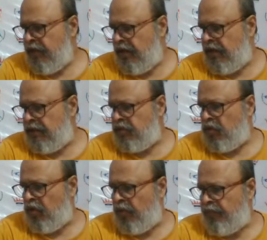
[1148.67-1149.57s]

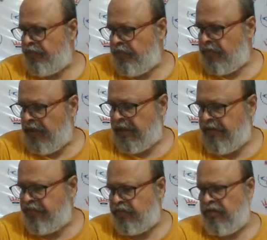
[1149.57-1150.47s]

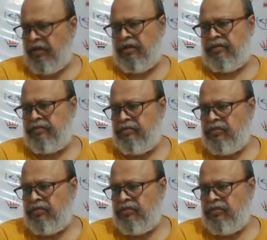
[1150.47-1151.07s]
against another